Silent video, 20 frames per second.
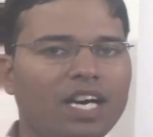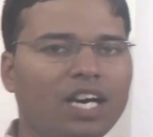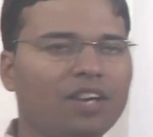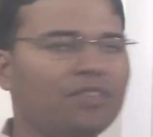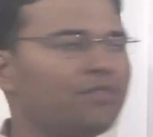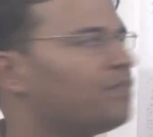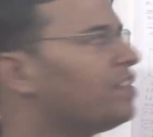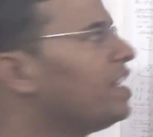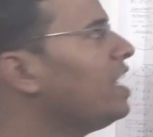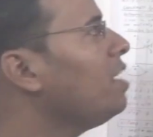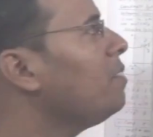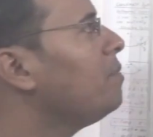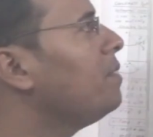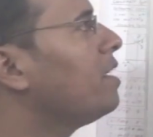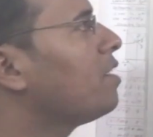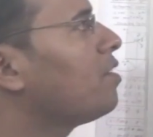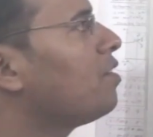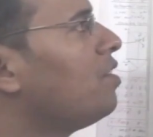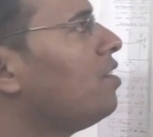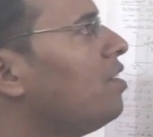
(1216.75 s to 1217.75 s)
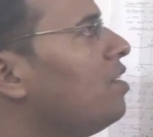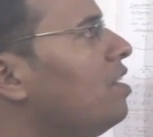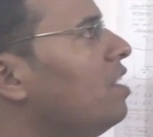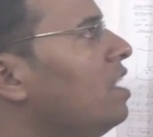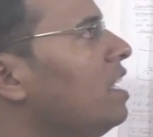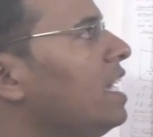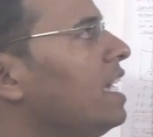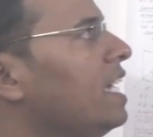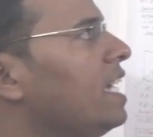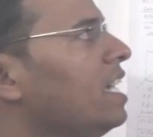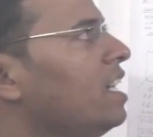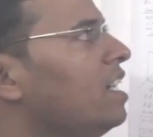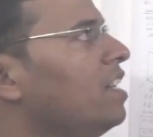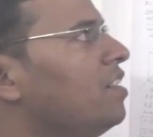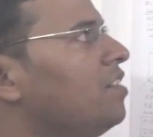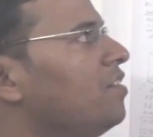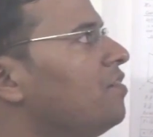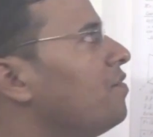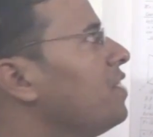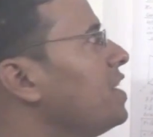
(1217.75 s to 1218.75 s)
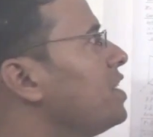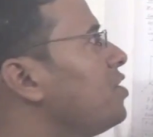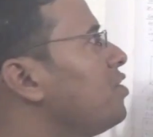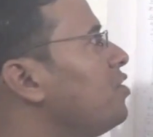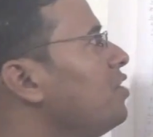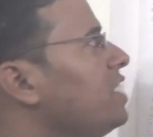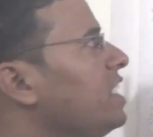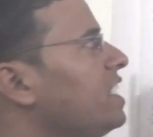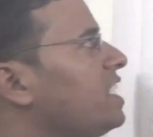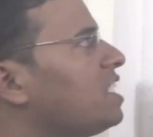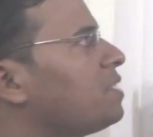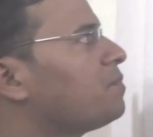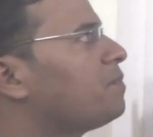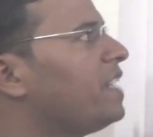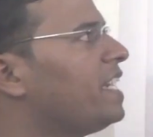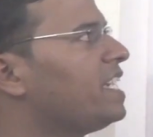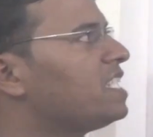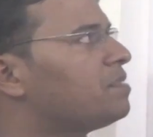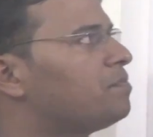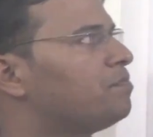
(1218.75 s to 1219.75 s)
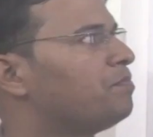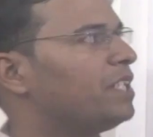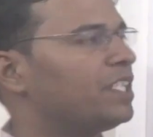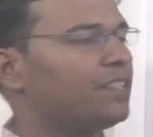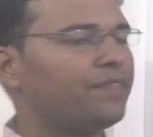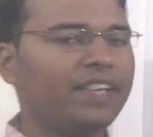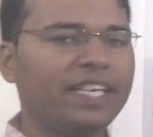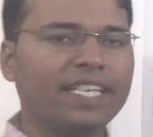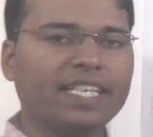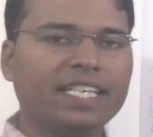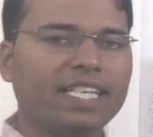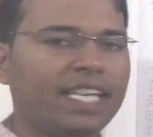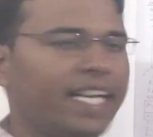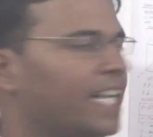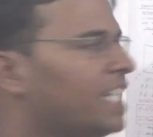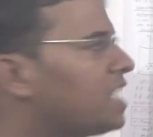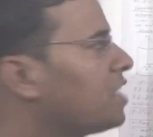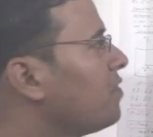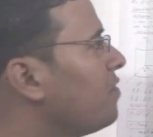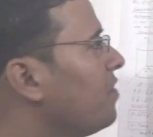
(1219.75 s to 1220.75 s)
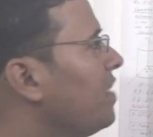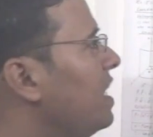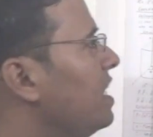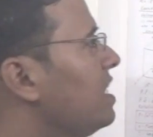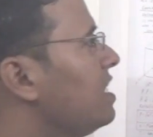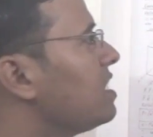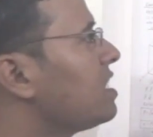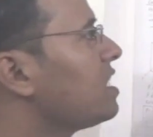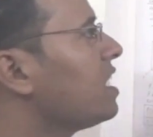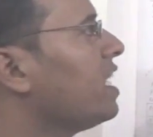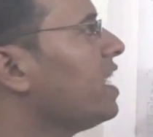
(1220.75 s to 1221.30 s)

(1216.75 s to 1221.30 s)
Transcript: a wheelbarrow with unit space between its wheels